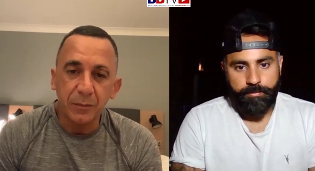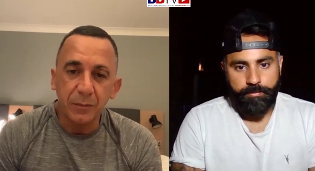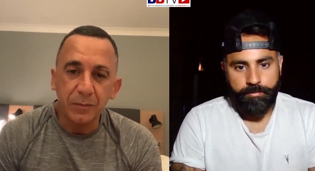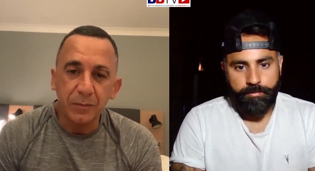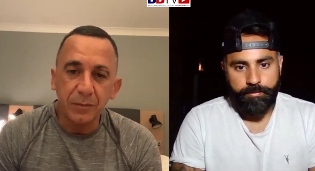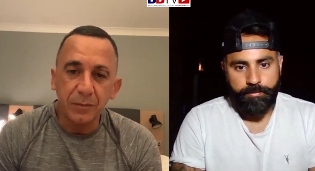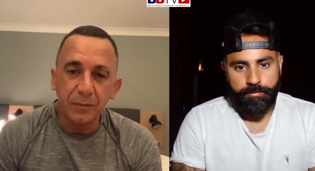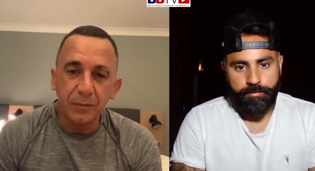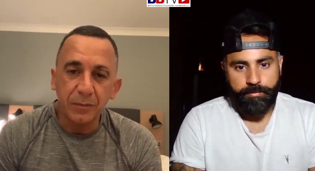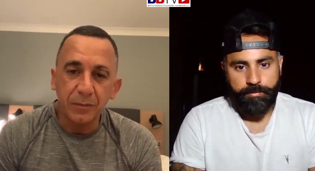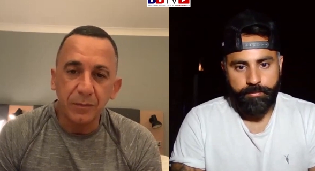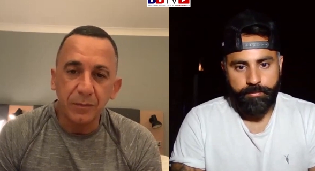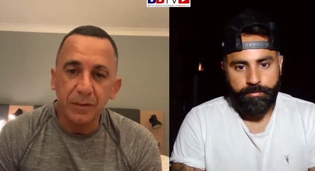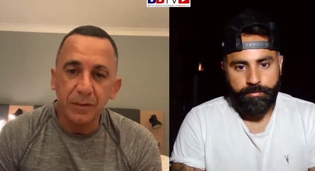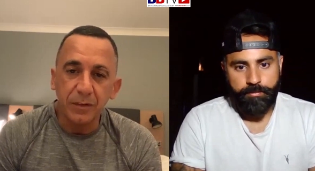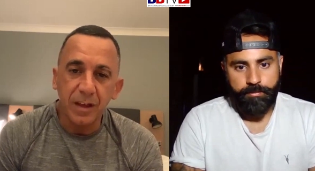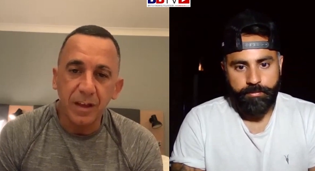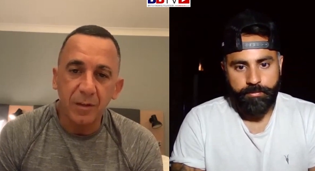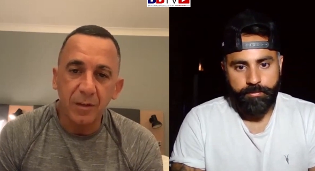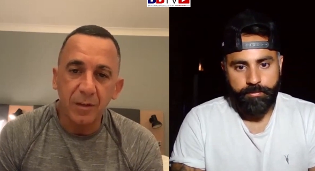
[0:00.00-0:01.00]
Speaker 1: for them
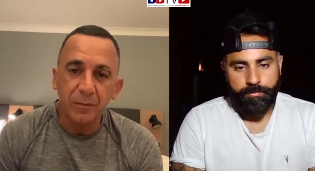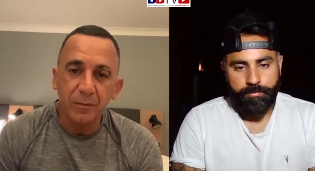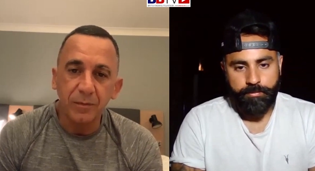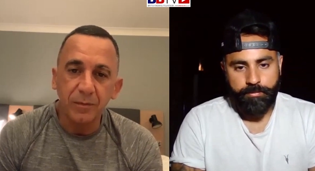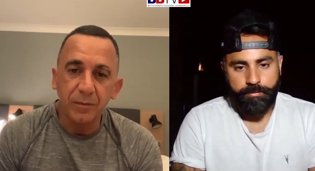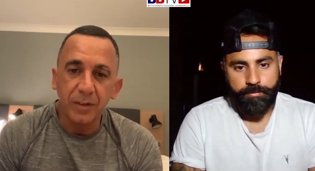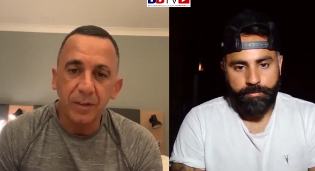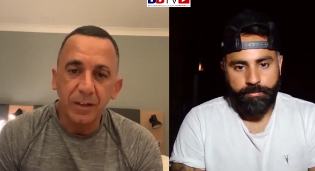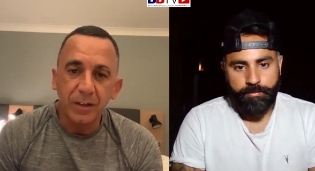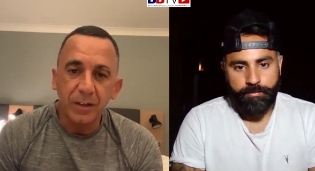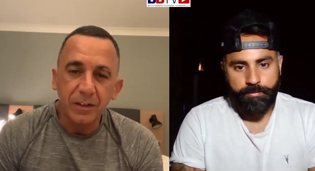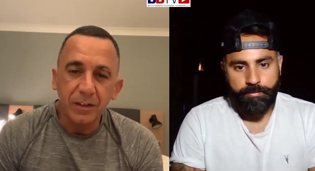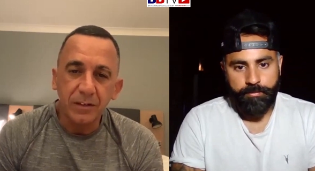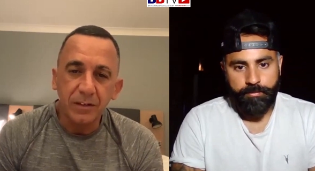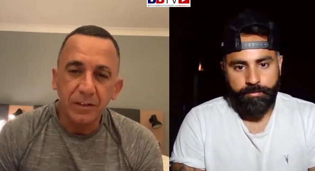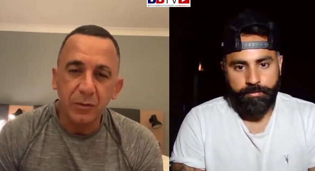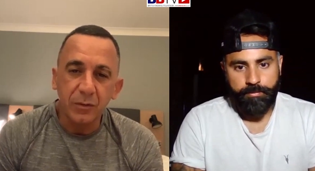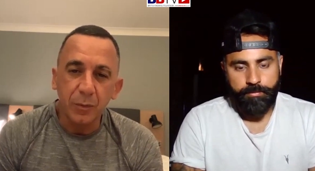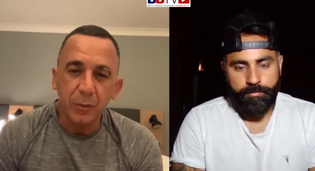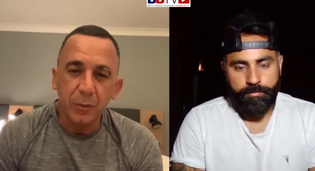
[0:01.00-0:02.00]
all the time.
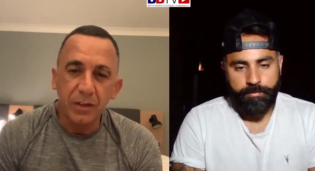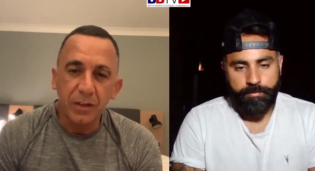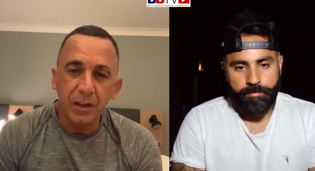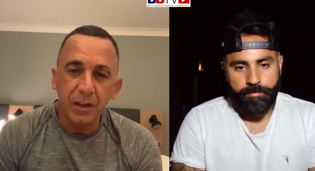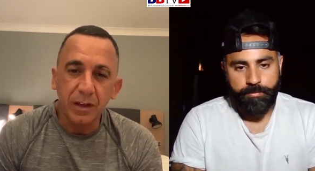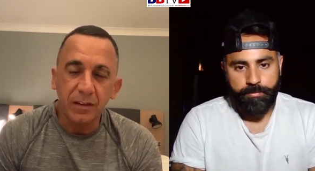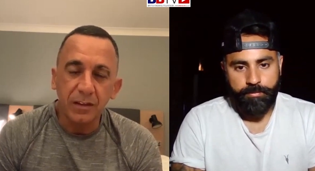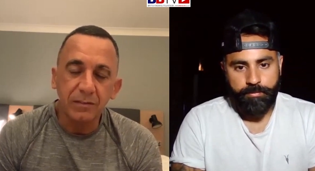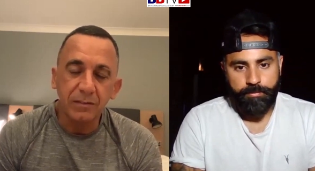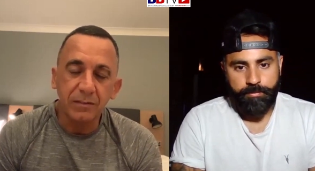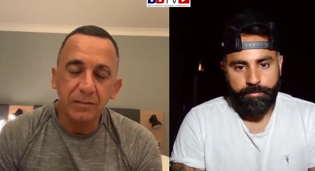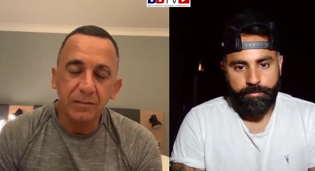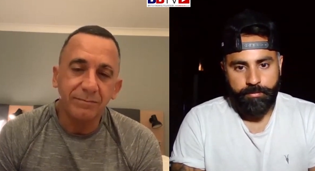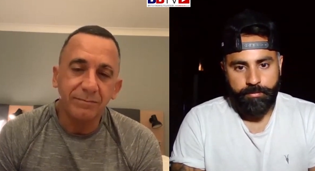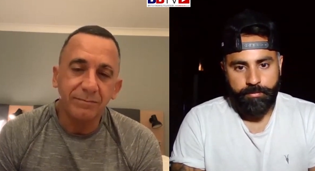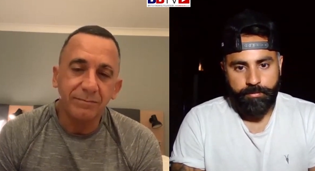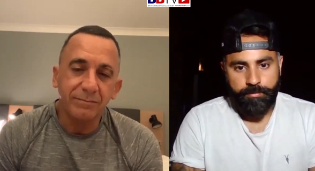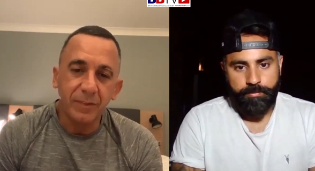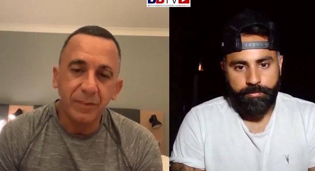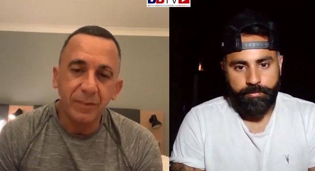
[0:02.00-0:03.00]
You know what I mean? And
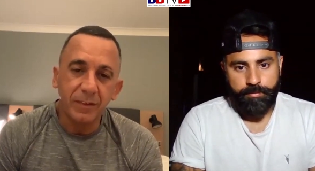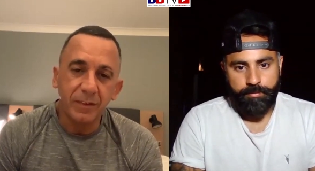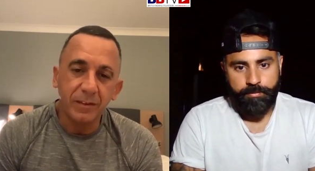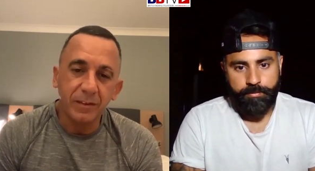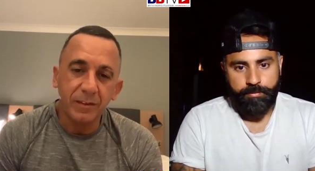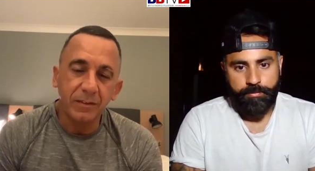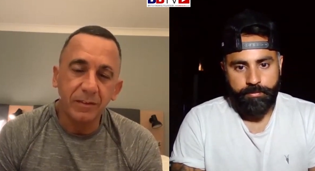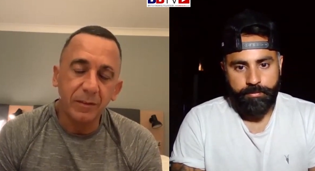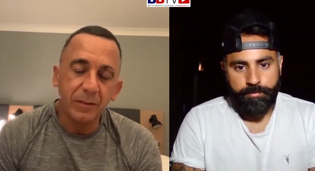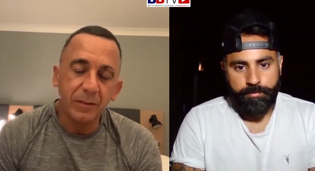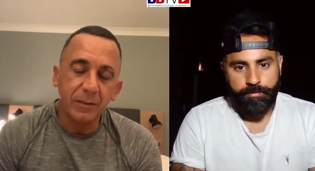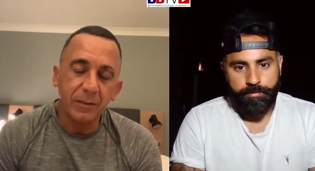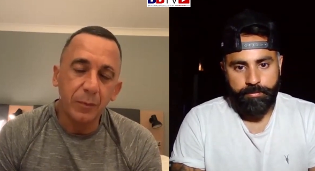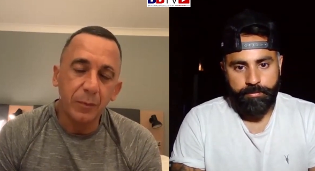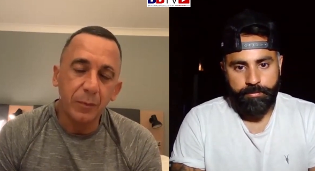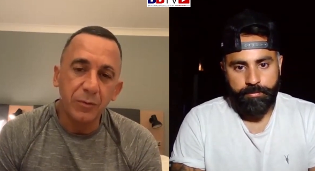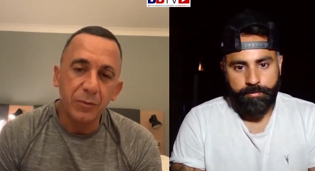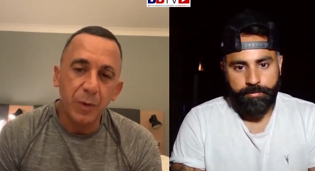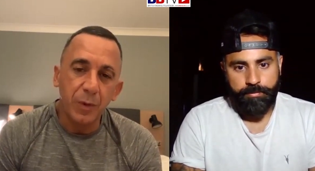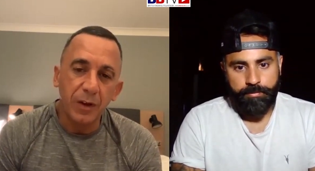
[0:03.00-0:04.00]
they're
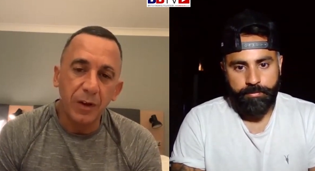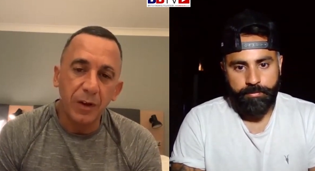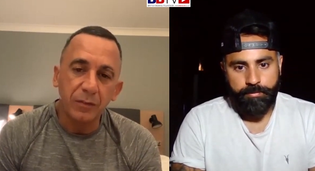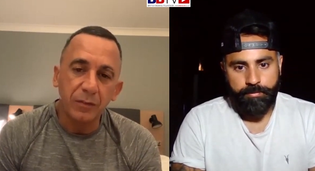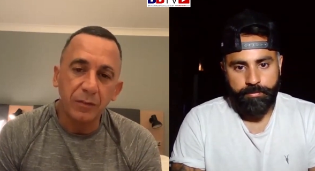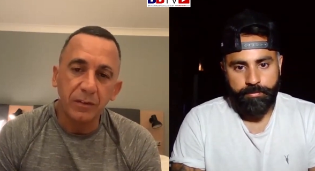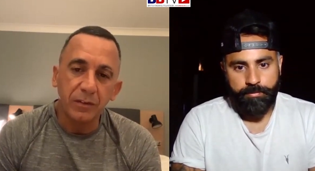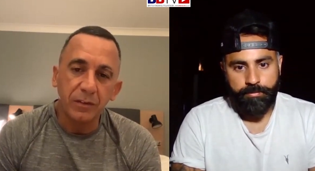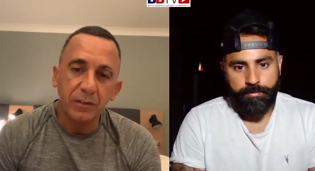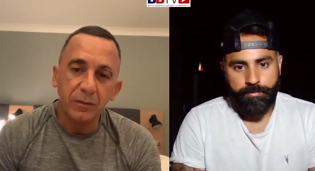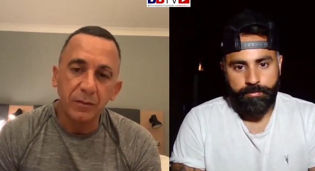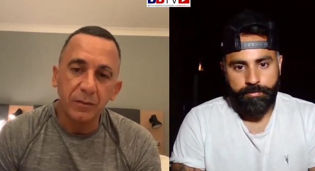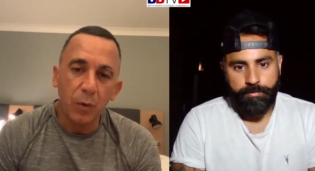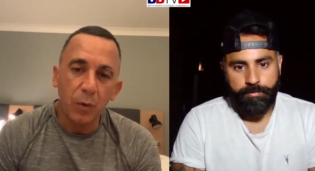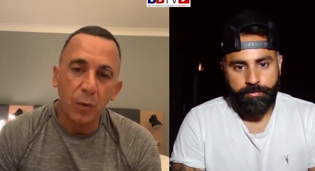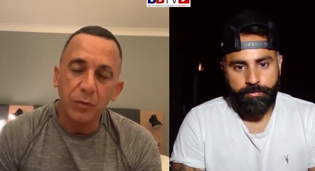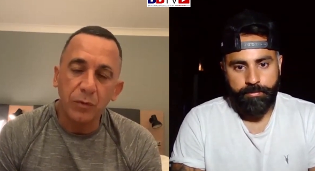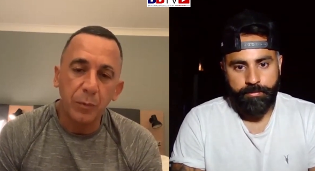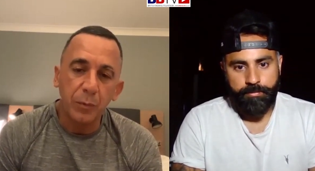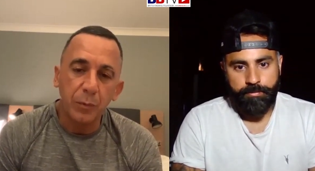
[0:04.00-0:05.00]
proper
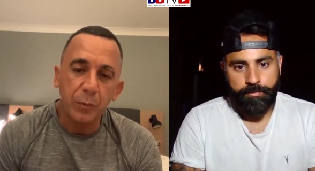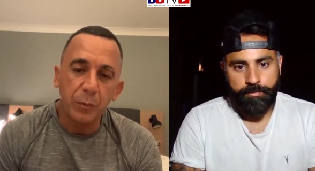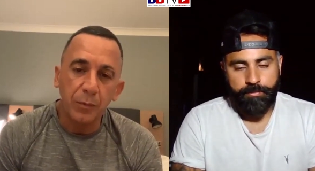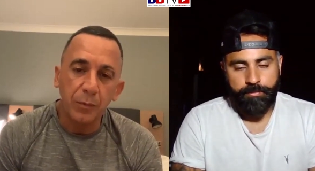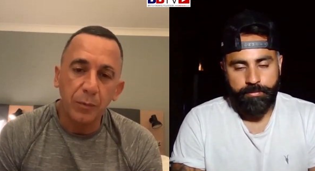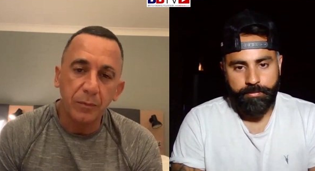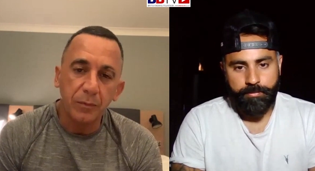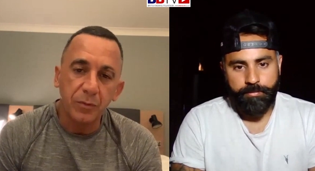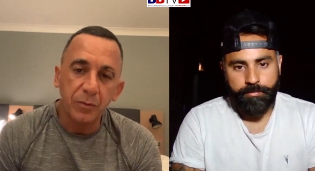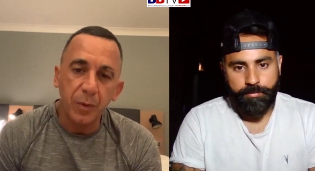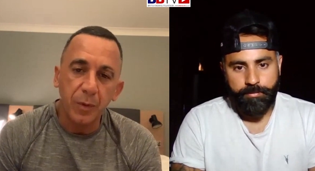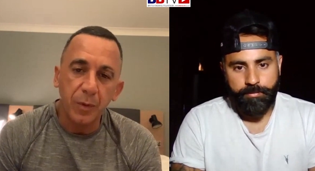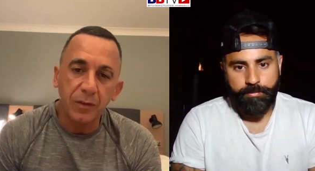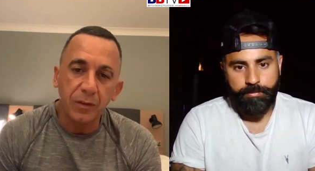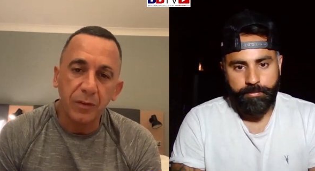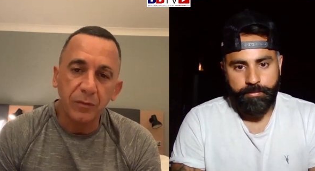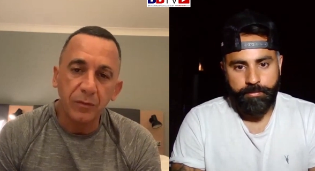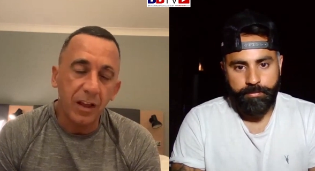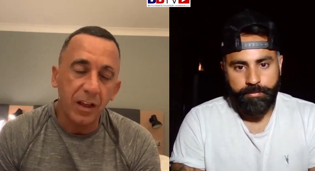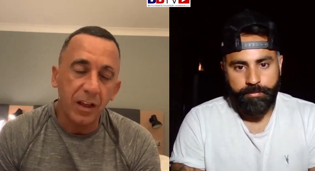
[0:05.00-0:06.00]
respectful. Both of them are
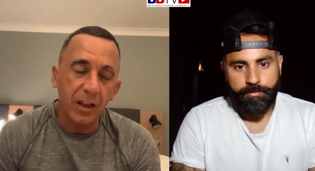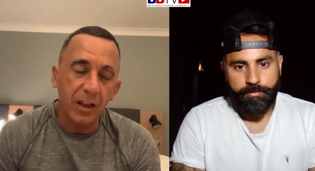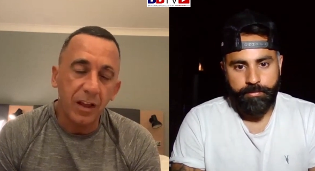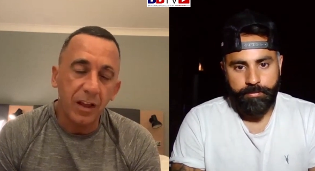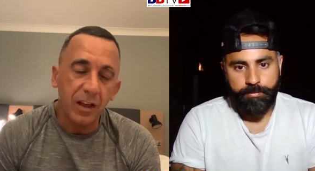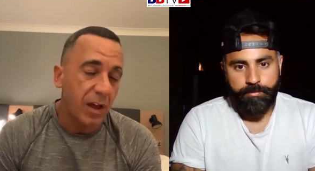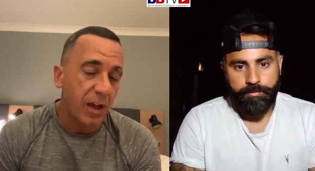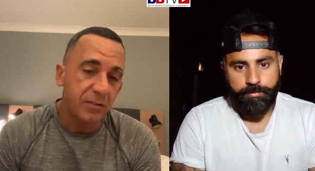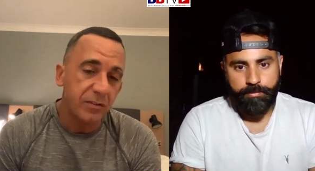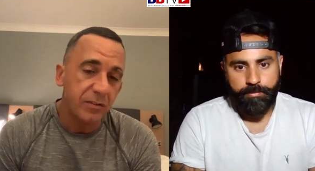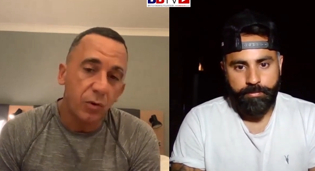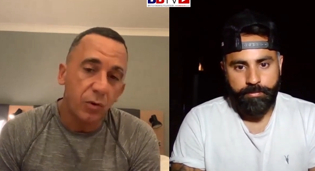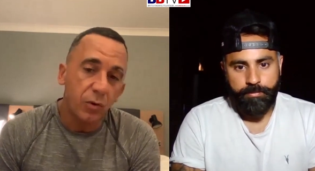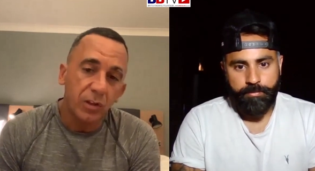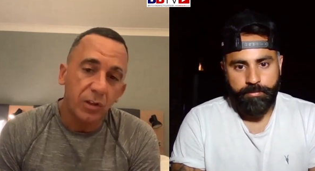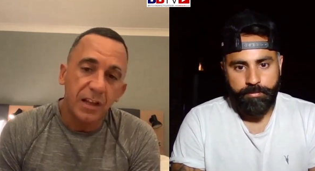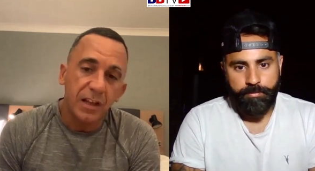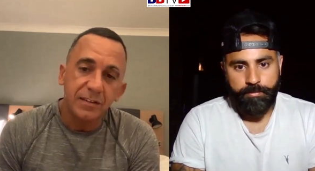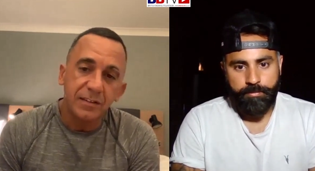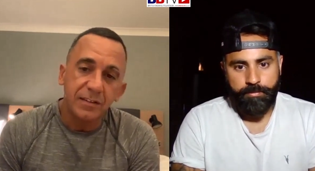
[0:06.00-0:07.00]
respectful, as
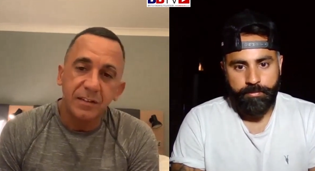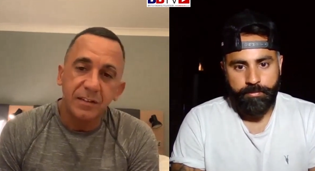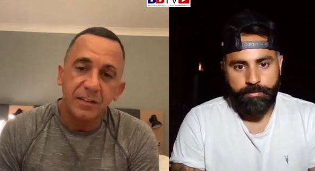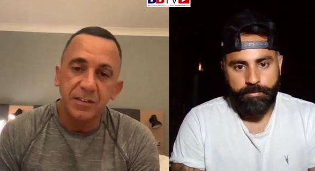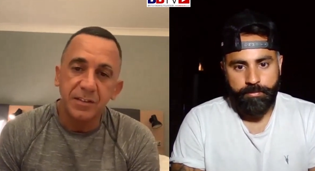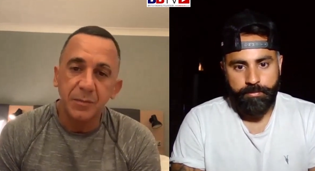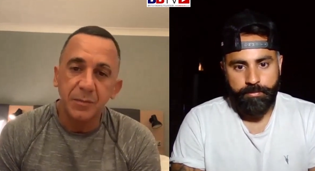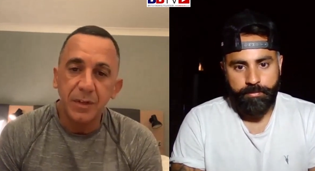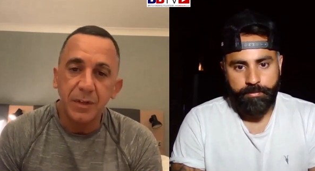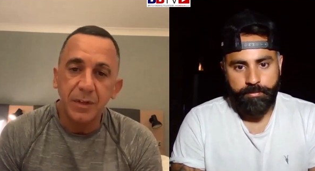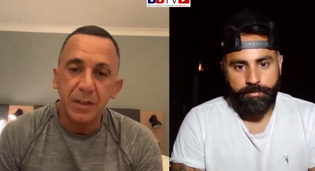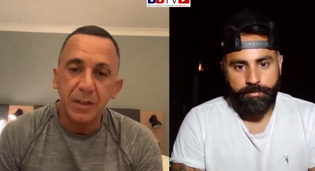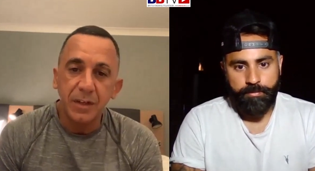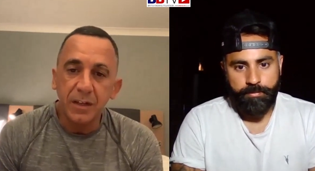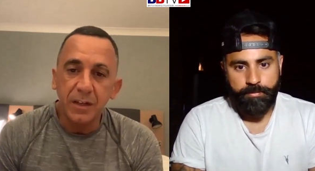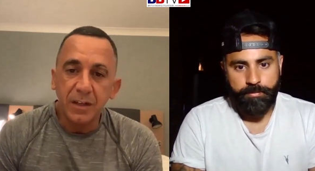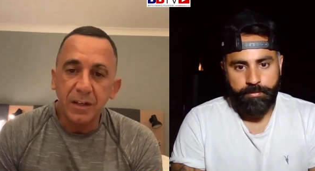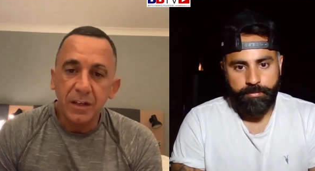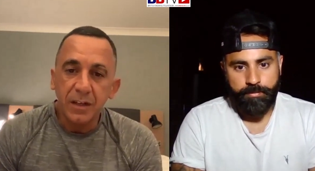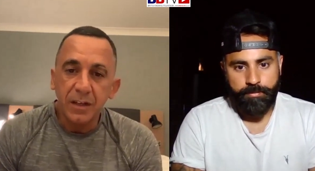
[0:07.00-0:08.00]
are all the lads in the
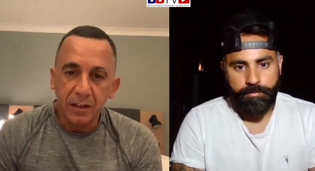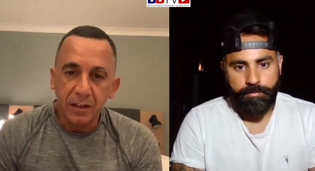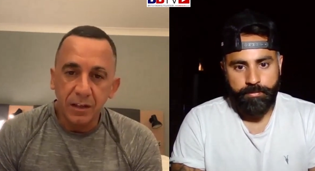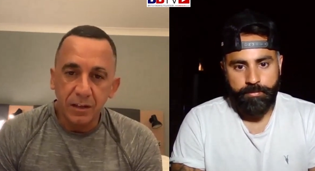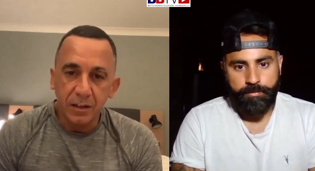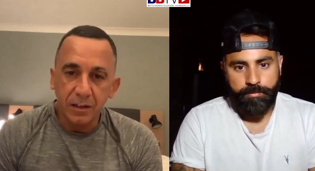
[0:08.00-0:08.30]
gym.